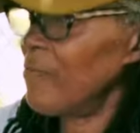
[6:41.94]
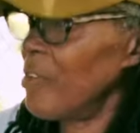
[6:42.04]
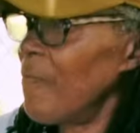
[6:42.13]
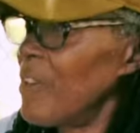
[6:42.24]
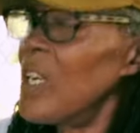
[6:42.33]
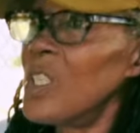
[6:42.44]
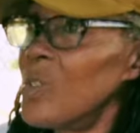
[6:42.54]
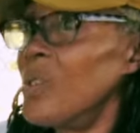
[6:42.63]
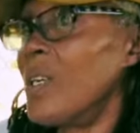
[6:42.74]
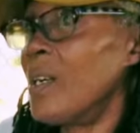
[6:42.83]
through
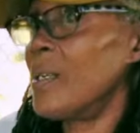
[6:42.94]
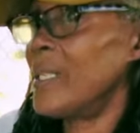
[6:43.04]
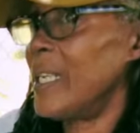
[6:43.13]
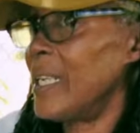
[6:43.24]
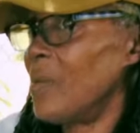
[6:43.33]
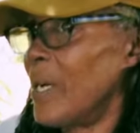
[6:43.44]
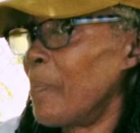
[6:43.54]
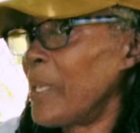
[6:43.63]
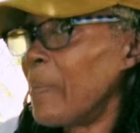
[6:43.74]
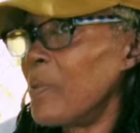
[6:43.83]
virtual gardening where
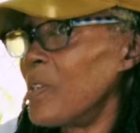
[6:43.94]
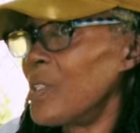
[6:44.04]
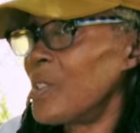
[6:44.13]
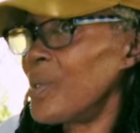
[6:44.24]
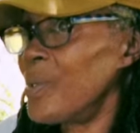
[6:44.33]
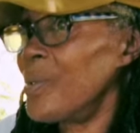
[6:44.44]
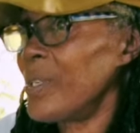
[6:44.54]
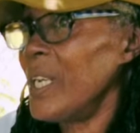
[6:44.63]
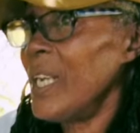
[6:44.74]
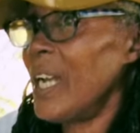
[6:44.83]
people could talk